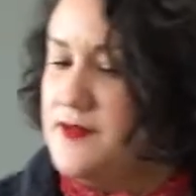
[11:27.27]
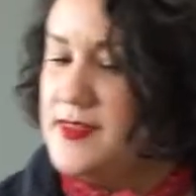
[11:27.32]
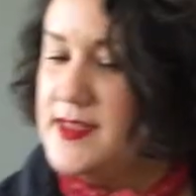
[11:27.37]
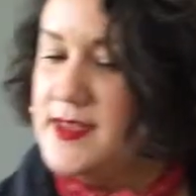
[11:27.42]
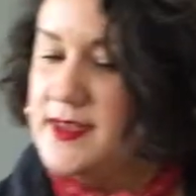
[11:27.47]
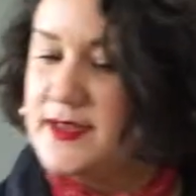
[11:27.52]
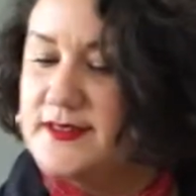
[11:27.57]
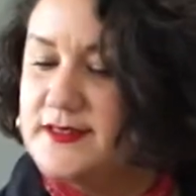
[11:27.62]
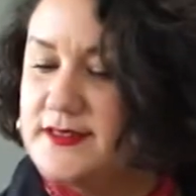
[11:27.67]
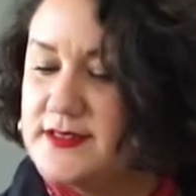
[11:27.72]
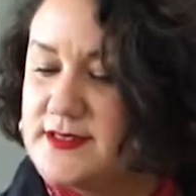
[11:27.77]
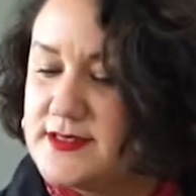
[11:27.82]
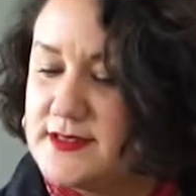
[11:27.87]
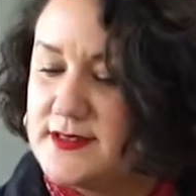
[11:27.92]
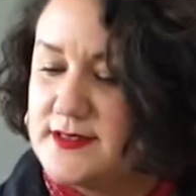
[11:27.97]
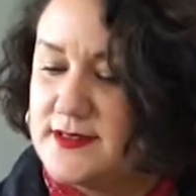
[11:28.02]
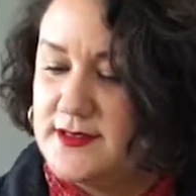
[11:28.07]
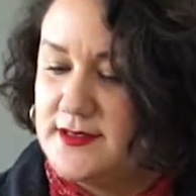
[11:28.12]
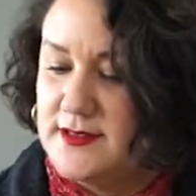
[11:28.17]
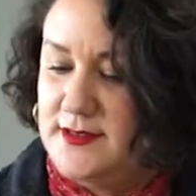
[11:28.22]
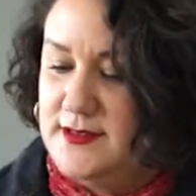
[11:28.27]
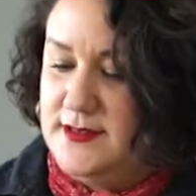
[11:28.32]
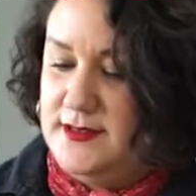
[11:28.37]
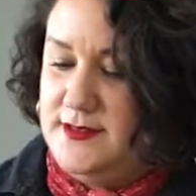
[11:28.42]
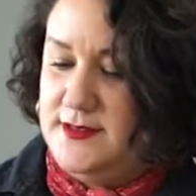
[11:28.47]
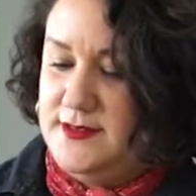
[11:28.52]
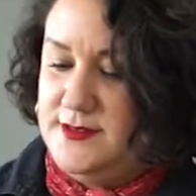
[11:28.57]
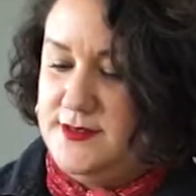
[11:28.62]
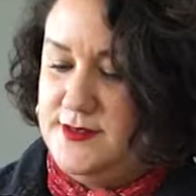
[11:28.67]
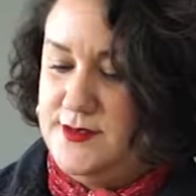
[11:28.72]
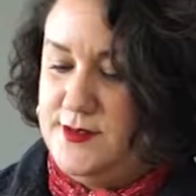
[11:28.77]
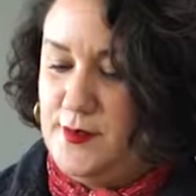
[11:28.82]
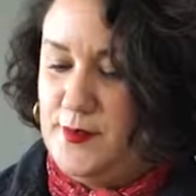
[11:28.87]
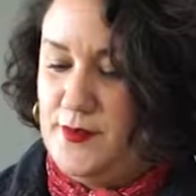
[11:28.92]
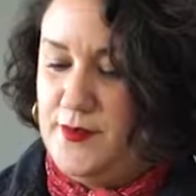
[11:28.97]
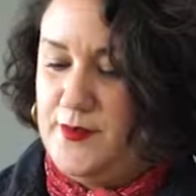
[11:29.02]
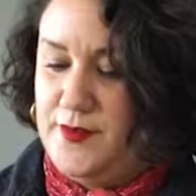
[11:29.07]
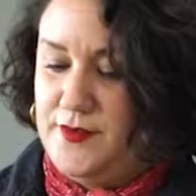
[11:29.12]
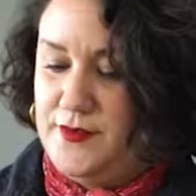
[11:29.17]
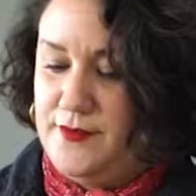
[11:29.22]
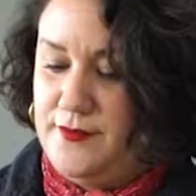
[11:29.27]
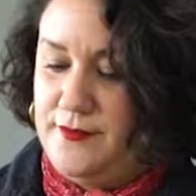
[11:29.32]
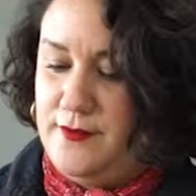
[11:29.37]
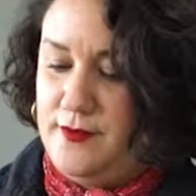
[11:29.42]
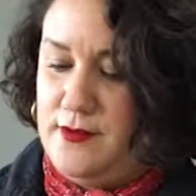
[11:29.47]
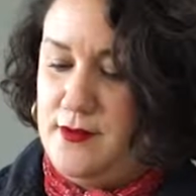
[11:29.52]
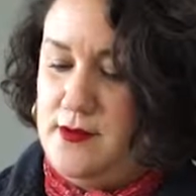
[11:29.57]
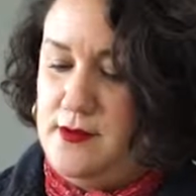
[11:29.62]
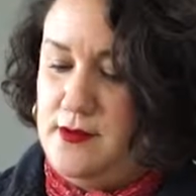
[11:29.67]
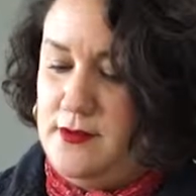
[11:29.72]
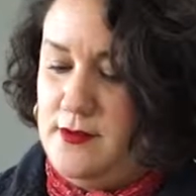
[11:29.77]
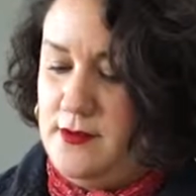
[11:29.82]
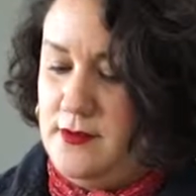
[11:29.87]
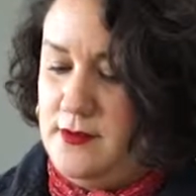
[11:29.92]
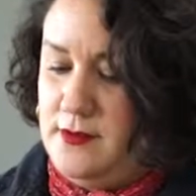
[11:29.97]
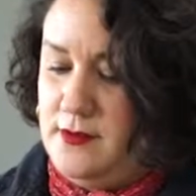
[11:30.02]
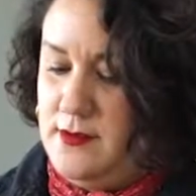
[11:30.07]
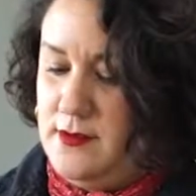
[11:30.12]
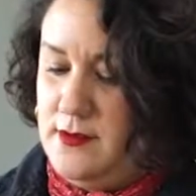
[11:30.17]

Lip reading: Love these. Super beautiful.